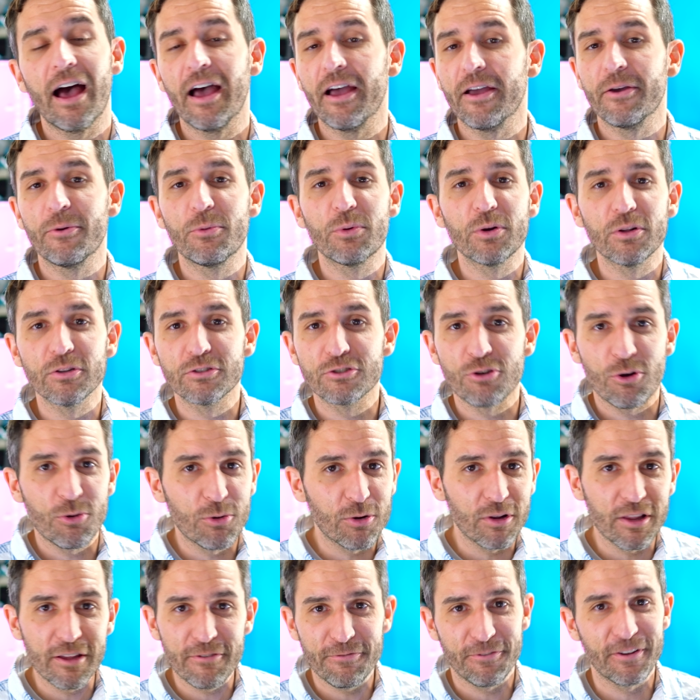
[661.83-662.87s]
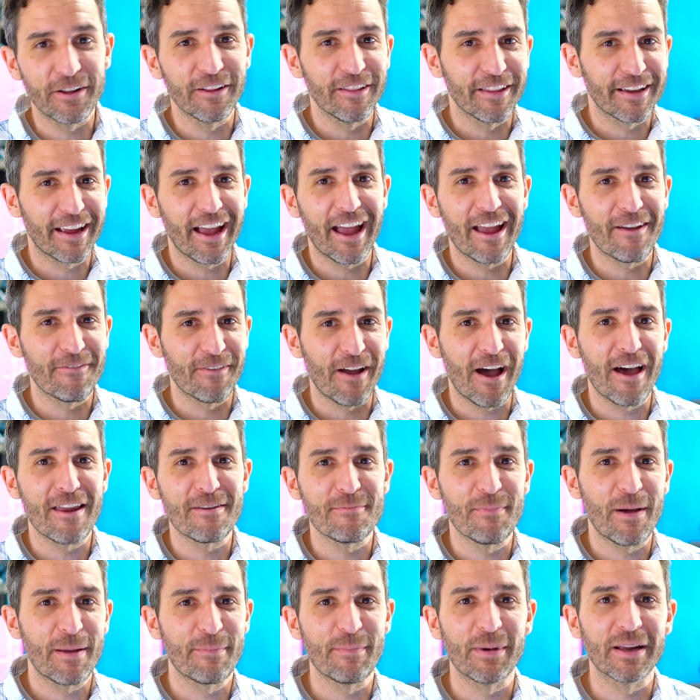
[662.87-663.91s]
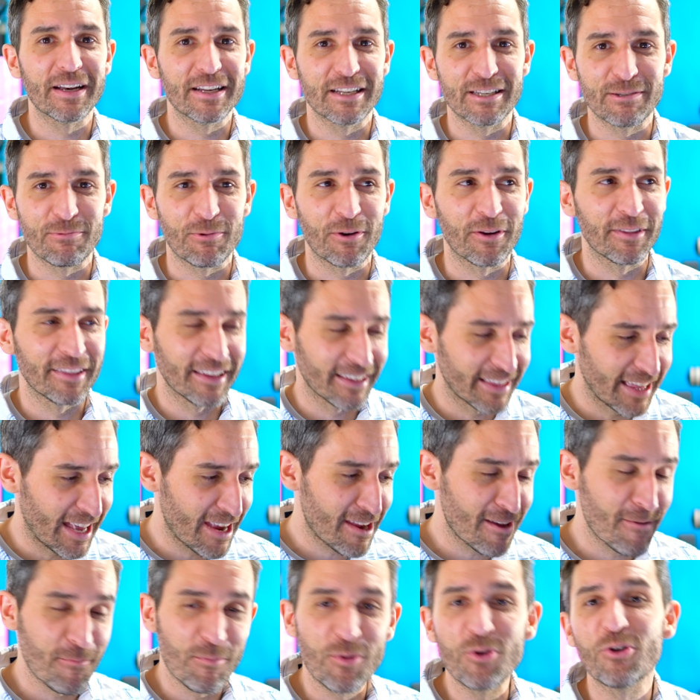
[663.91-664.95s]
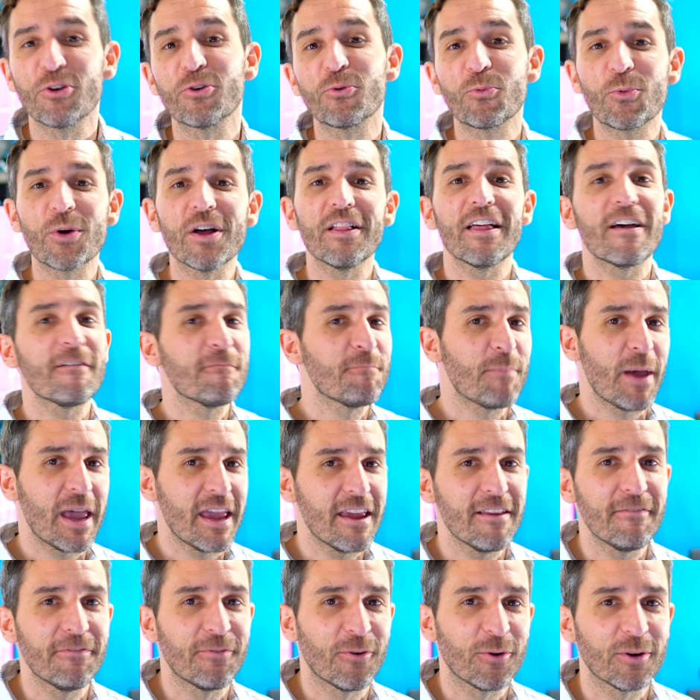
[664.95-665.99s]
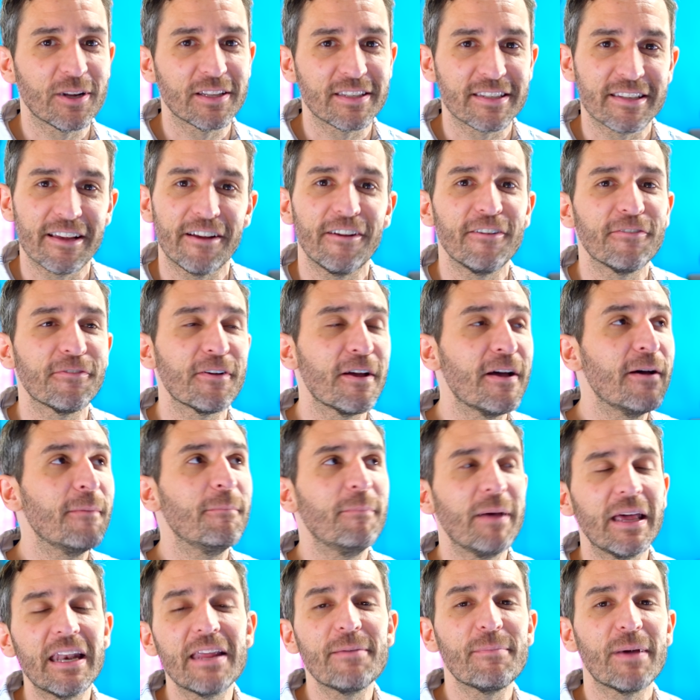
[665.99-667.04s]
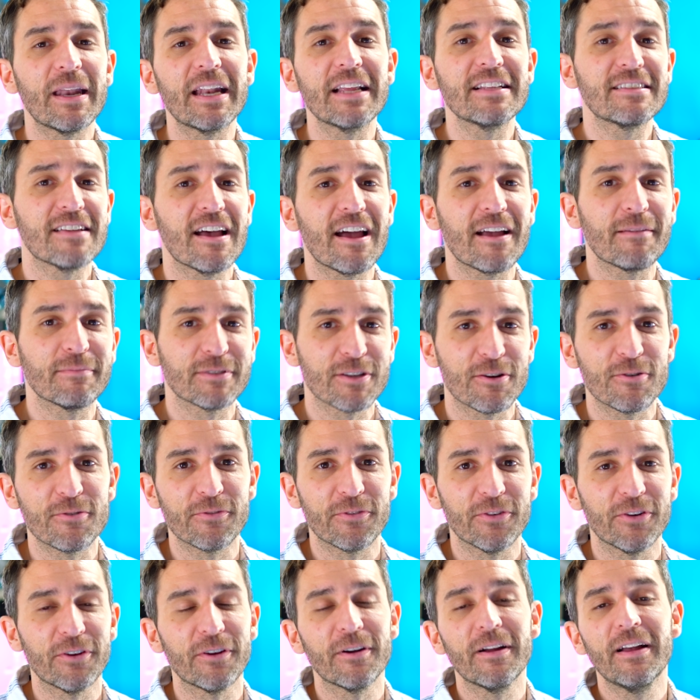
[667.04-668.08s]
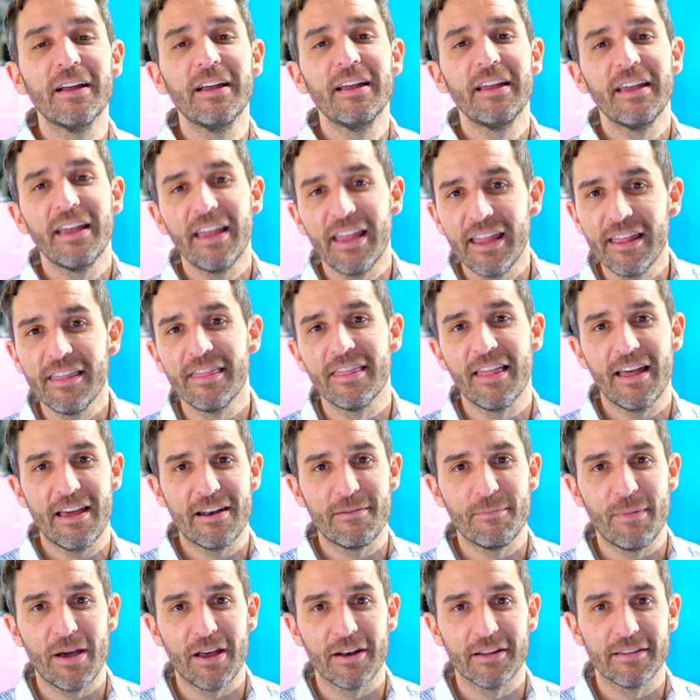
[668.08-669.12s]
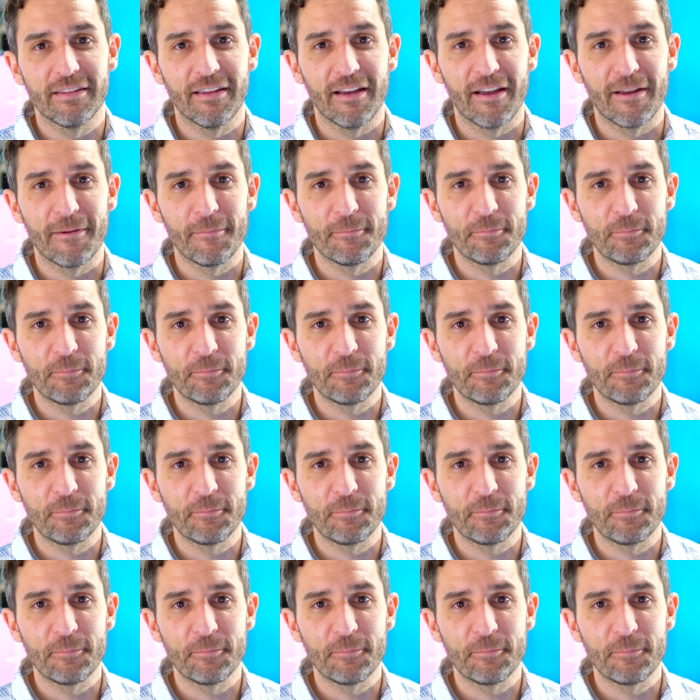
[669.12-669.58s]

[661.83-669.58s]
I will totally feel like I have gotten my money's worth. Like that computer will have paid for itself many, many times over in that amount of time.